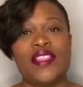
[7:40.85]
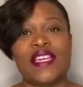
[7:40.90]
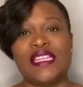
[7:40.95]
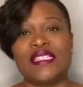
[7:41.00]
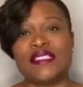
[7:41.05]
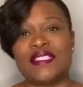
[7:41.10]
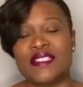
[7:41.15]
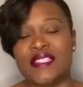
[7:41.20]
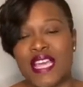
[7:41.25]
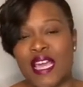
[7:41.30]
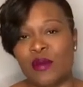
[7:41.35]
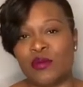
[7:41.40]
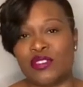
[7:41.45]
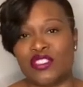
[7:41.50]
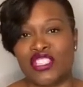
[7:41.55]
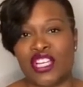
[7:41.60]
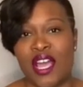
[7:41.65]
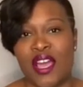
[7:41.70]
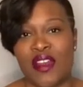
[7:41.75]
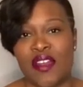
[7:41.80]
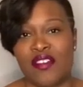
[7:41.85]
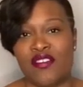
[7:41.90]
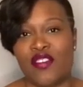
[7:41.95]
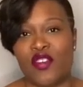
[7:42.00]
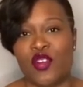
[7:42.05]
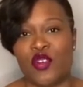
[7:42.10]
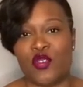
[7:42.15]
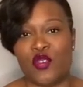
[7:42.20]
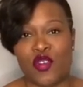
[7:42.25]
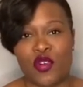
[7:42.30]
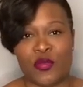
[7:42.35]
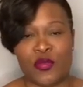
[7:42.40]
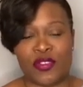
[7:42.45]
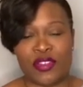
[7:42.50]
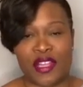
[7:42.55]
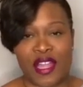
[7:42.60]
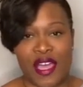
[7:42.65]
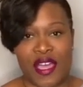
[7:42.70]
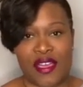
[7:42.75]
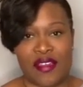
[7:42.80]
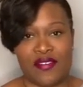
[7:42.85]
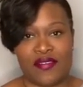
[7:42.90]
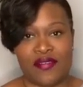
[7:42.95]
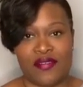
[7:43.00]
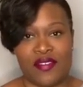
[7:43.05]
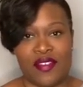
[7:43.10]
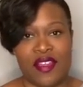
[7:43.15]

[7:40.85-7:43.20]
a snapshot of her normal life.